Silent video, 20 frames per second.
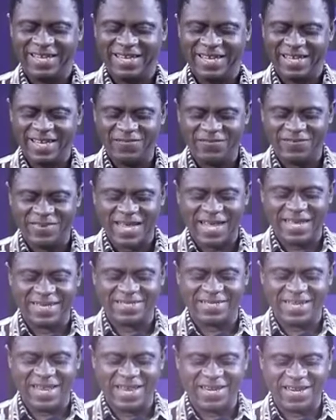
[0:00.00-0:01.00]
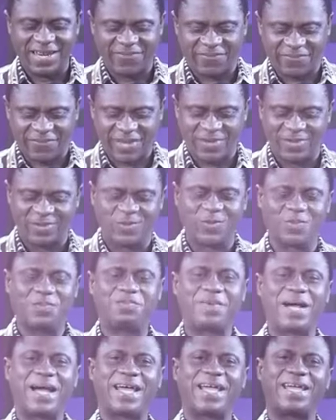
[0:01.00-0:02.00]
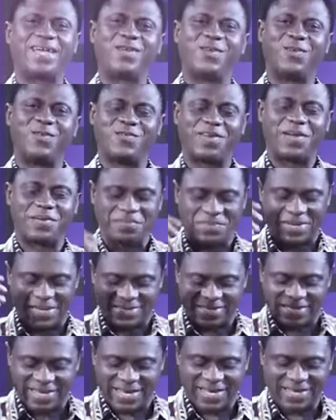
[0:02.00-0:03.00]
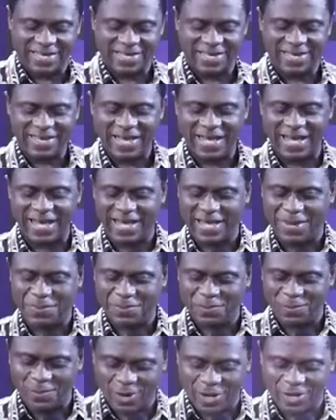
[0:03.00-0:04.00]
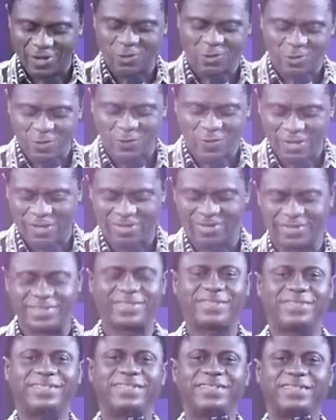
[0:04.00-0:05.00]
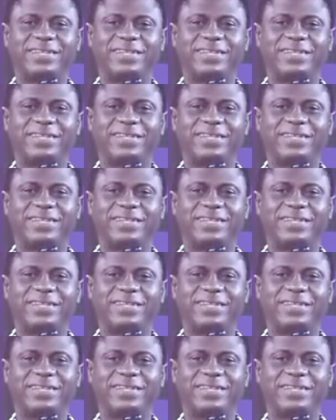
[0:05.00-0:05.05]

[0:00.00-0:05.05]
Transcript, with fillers: And if there is anything to mind over matter, I am going to win.